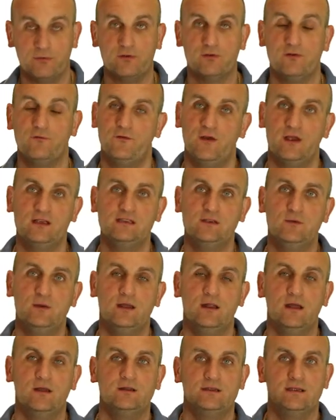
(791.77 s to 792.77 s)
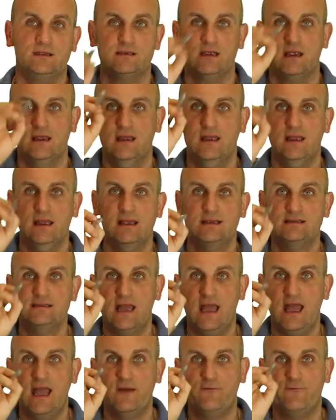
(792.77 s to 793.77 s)
So the first thing we notice is
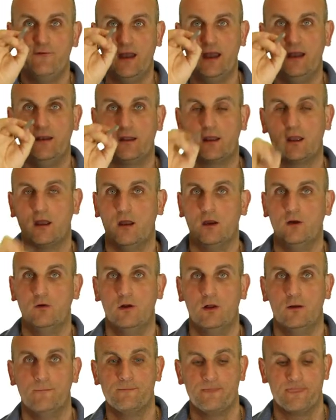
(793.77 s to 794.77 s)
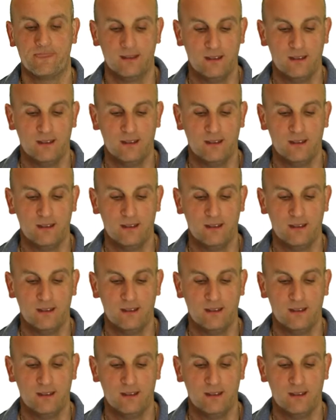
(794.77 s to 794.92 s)
F and the colon.